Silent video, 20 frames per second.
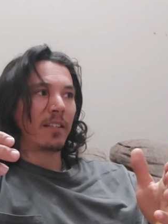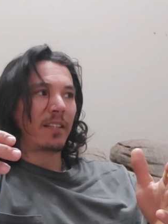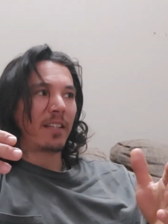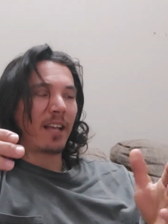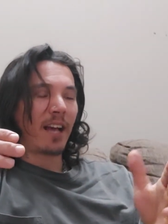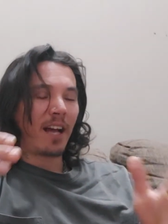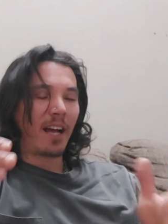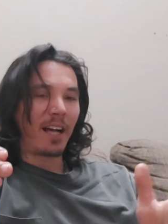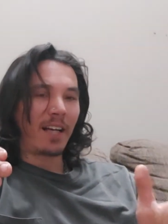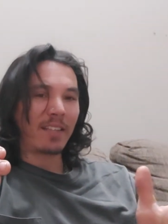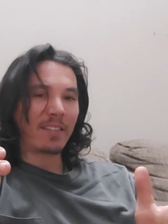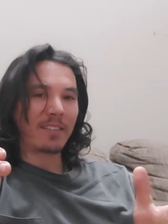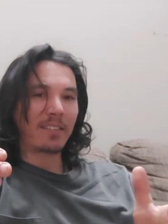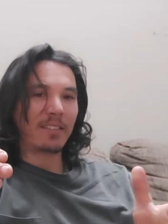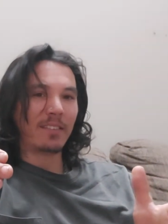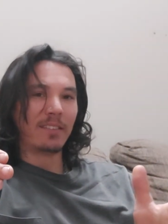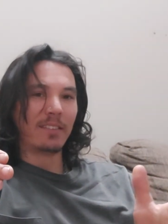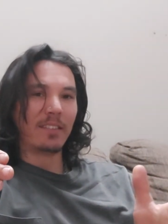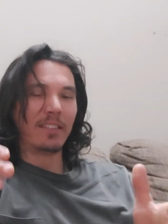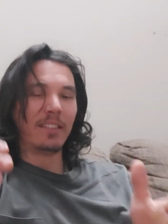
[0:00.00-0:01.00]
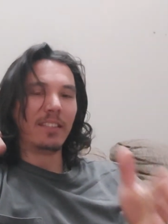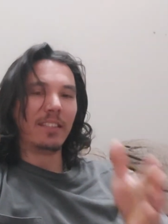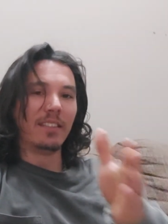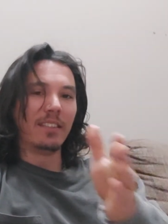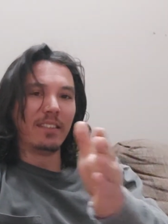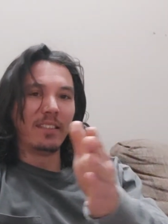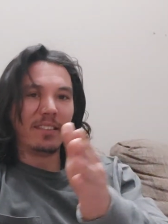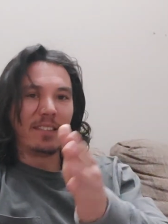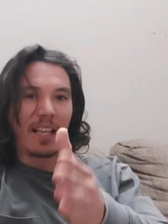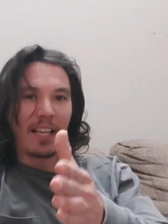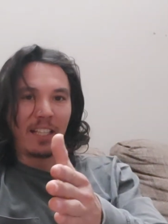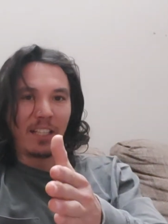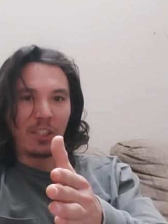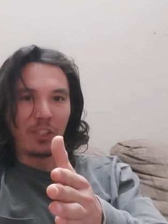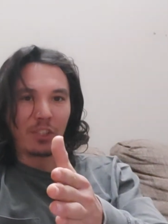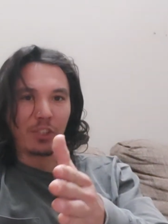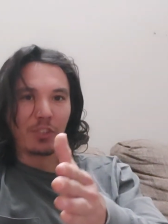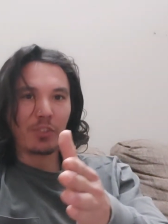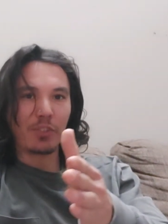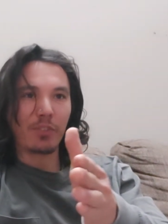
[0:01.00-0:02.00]
constantly in
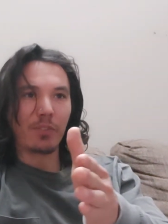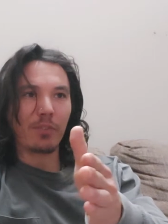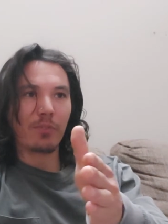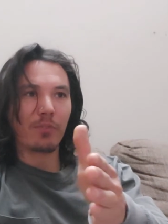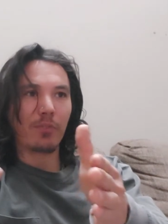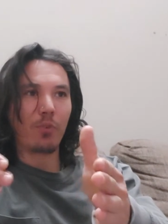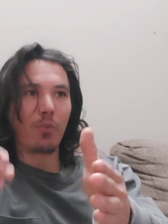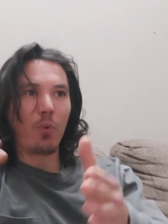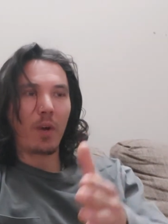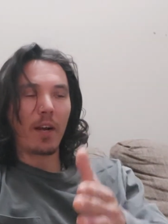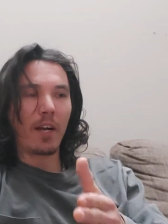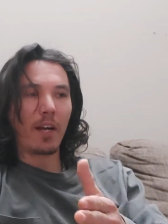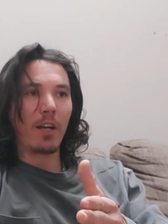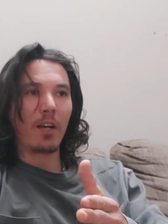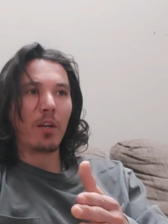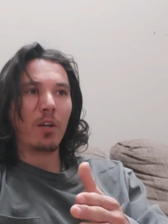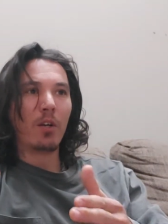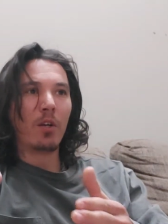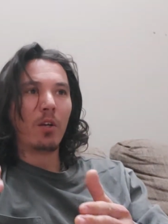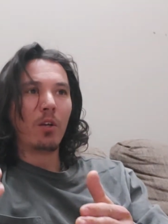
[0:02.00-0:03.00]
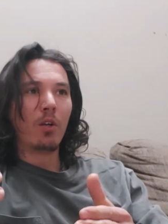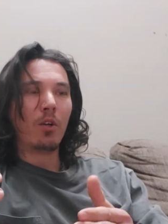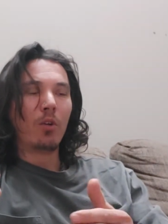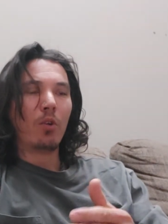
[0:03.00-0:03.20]
danger to where